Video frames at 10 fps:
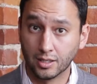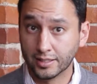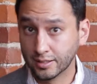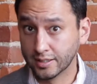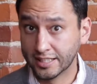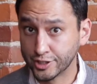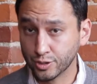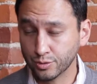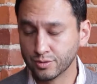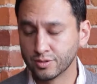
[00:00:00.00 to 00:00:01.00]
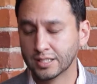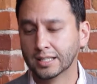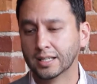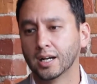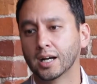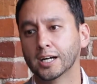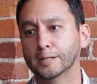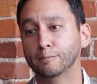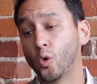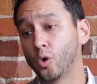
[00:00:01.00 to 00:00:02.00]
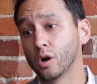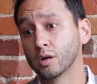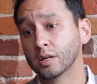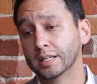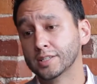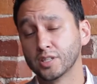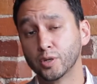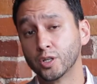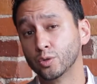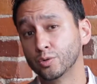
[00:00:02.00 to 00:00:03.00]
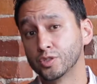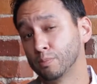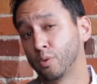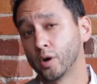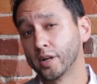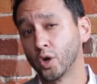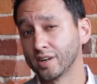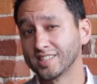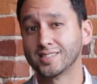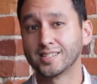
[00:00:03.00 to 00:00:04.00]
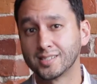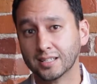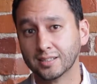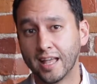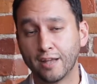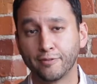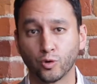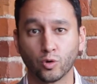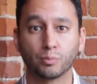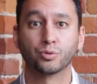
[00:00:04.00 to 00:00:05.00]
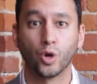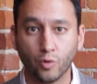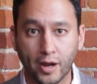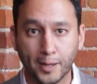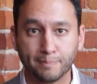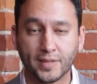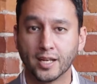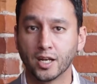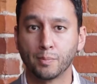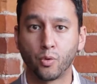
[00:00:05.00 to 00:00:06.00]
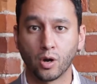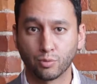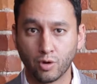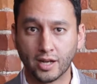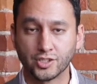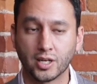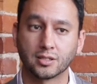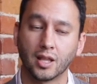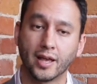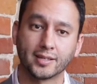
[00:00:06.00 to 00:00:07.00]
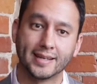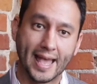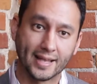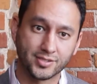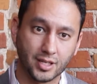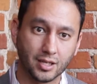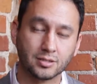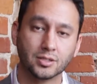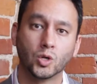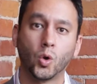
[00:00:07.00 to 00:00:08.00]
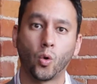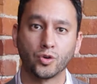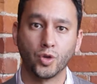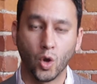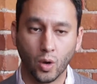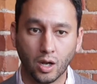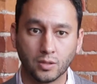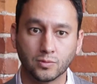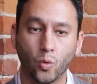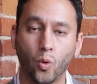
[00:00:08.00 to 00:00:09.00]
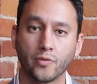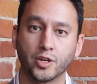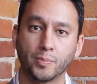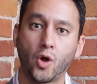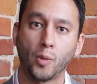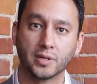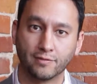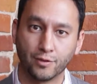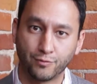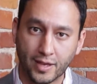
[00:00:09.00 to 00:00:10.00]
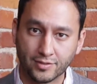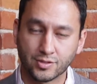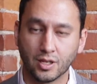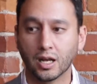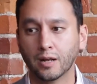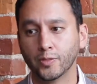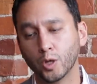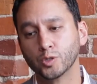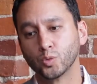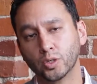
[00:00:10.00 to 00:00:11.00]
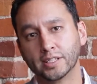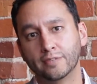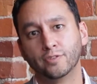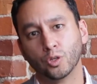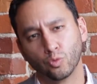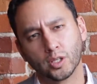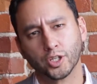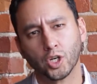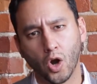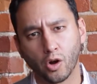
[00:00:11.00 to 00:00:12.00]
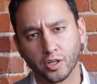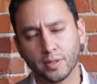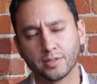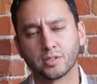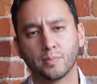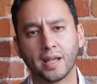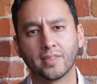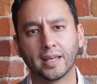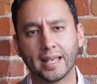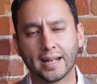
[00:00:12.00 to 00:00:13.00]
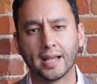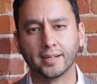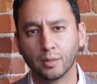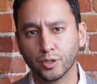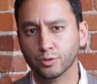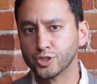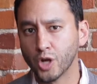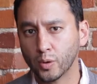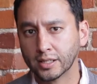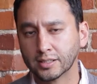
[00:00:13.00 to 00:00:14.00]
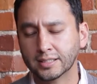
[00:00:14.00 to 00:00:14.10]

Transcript: issues. Or someone who's supporting or assisting a federal program in an important project like NASA or NOAA or the Department of Defense. Those would give you really good arguments to make that NIW showing.